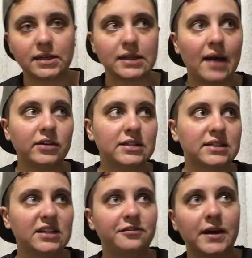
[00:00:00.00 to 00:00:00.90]
and having to
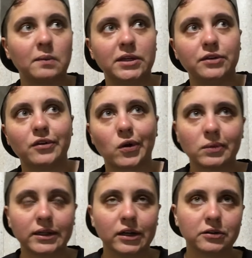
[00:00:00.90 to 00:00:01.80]
see family you
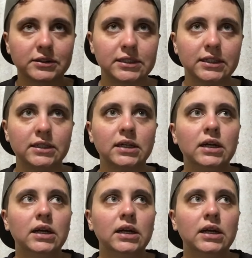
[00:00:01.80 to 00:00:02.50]
normally don't see.